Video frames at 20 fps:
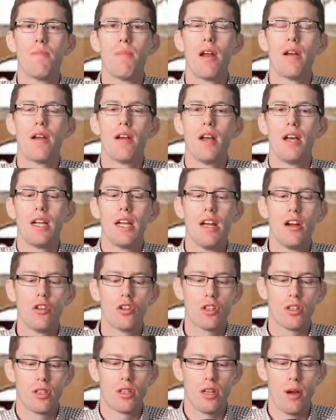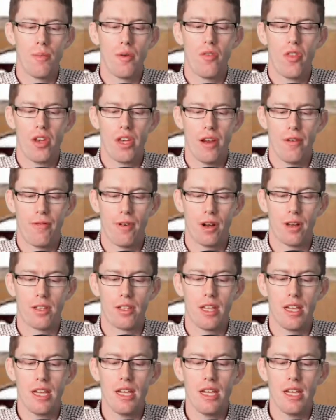but here's some of the difference.